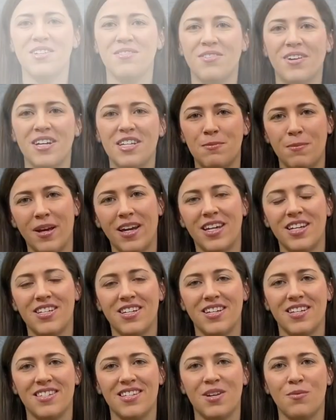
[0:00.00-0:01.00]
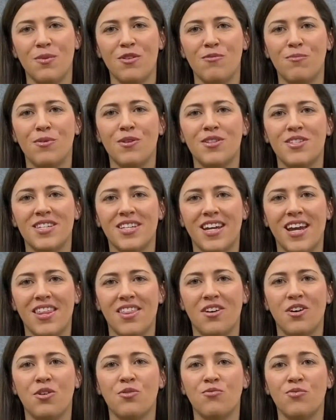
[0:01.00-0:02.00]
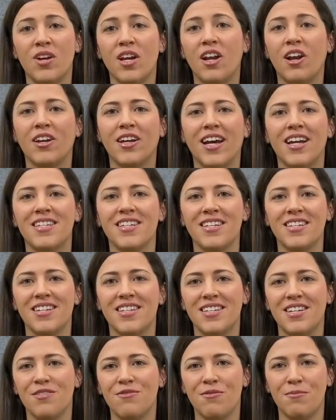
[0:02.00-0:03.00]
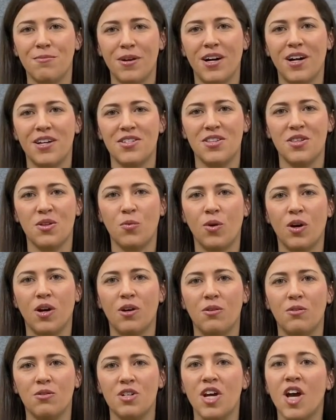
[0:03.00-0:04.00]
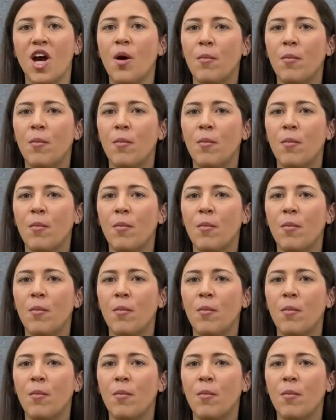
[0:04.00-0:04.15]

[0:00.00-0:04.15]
advice pages that we've put together on relocating to different parts of the world,